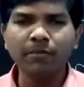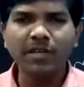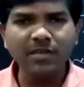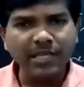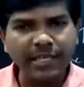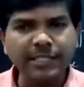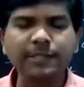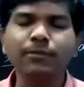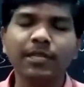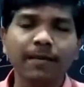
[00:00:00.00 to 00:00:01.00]
In their text,
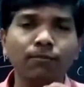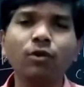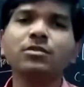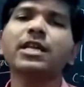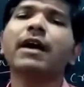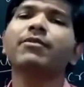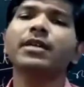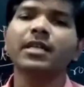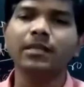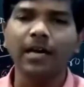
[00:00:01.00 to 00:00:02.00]
in their books, they have
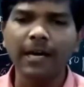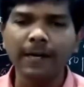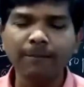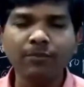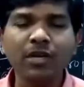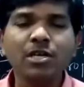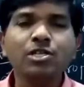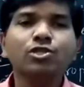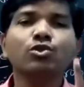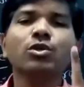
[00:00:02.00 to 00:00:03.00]
written
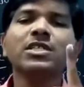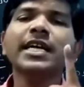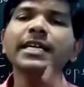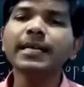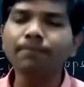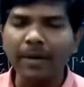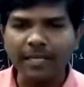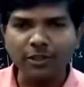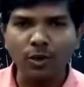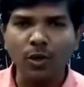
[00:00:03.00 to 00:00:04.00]
that society
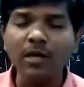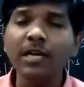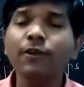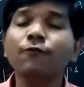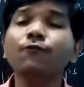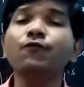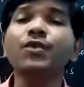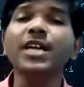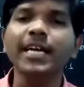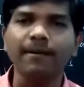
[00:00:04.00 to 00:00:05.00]
based on
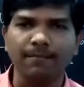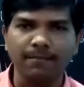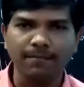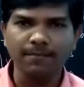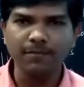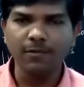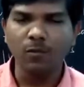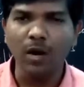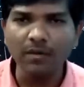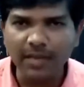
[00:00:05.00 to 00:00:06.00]
freedom.
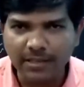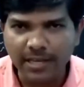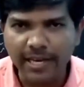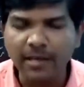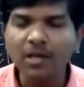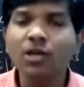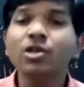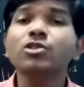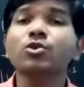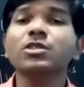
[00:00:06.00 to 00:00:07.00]
What they are
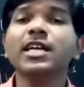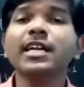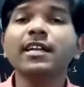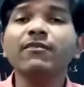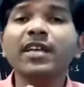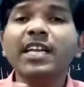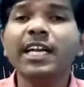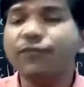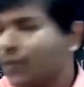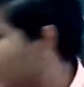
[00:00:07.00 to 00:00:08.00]
saying? Society, we
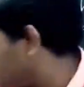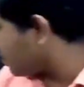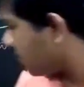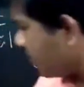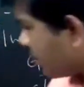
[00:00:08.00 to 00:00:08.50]
need freedom.